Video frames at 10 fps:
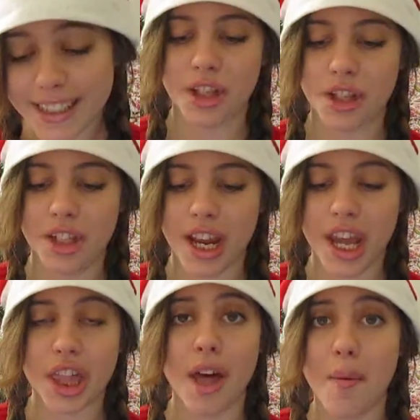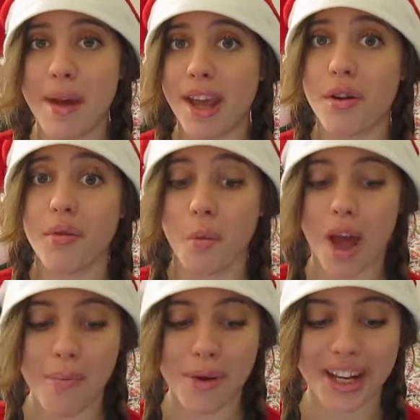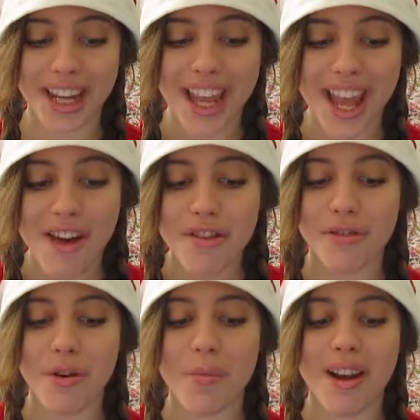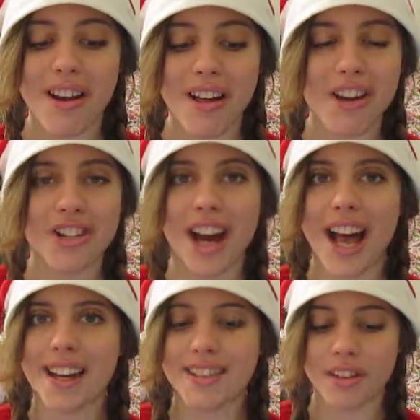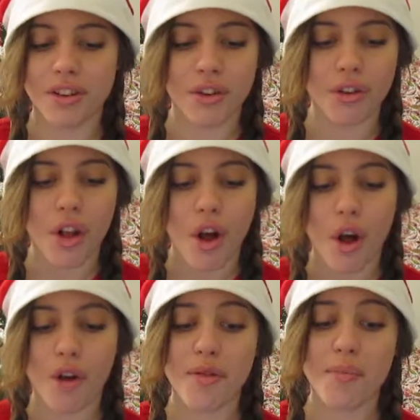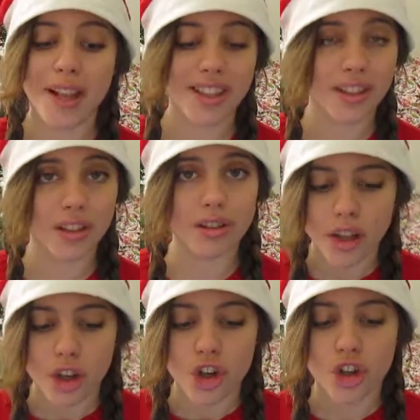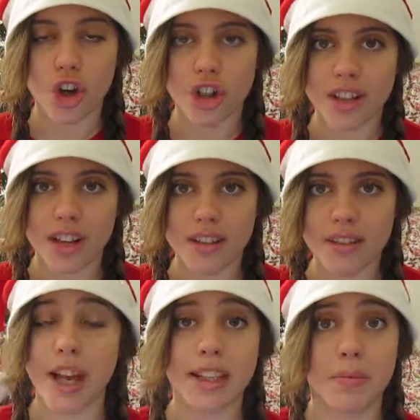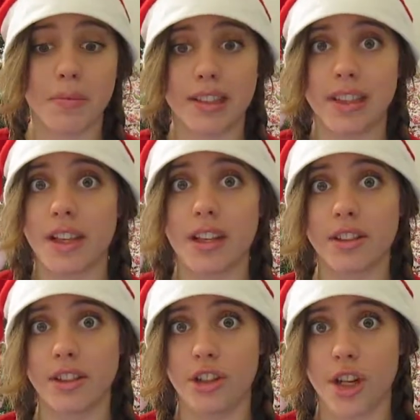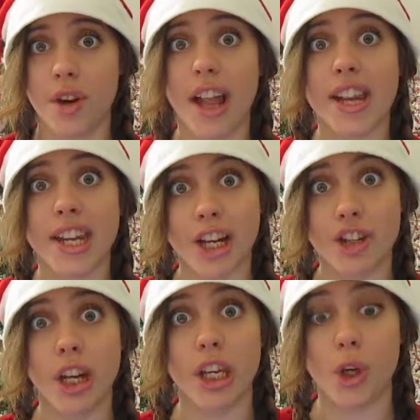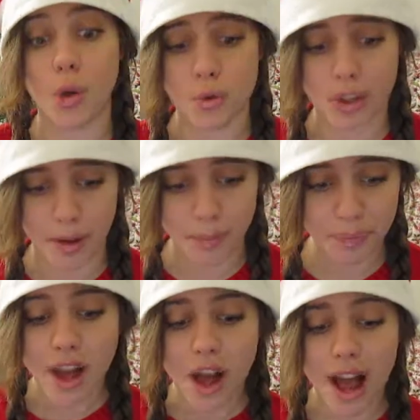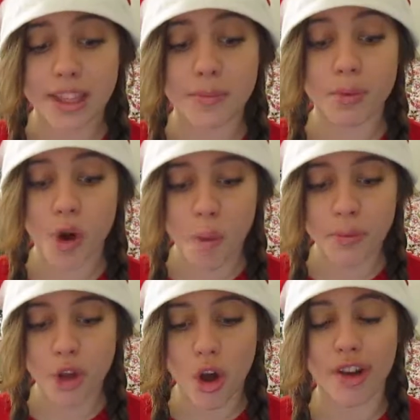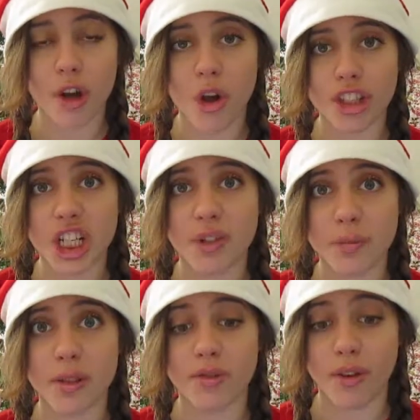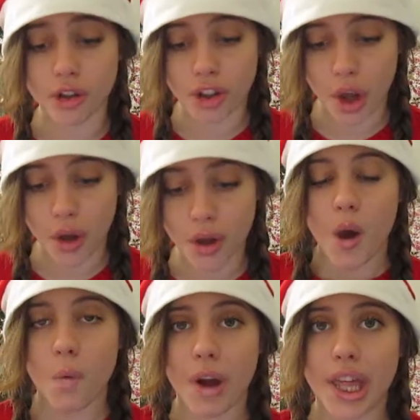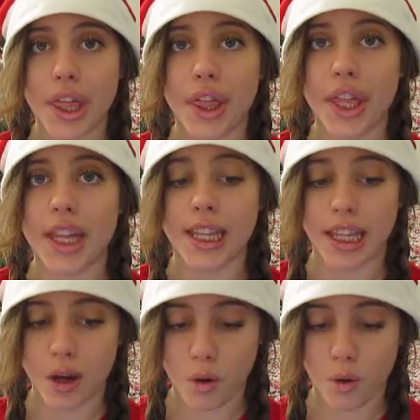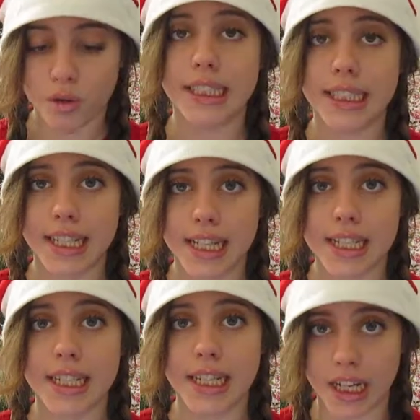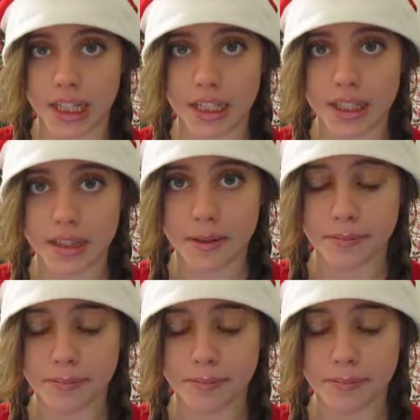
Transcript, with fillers: to take their pick of weaponry from a large arsenal of pistols, shotguns and machine guns in general and actually use them as props of a cozy Christmas photo with the old St. Nicholas.